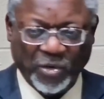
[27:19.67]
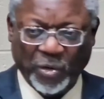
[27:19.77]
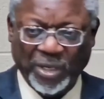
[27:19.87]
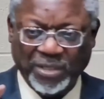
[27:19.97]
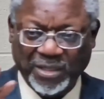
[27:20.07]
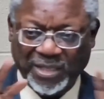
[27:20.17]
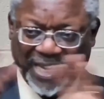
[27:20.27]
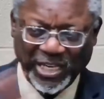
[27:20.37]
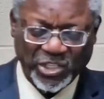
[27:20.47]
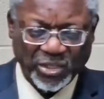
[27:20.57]
it's a
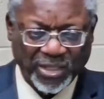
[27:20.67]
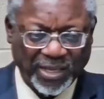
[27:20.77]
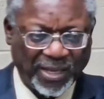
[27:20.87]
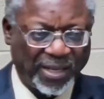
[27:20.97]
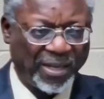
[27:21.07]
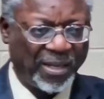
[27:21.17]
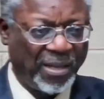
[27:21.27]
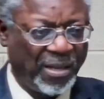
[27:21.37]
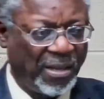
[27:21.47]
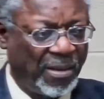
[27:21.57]
nation thing,
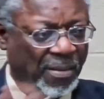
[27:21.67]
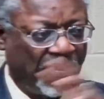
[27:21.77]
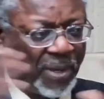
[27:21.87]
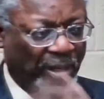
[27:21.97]
but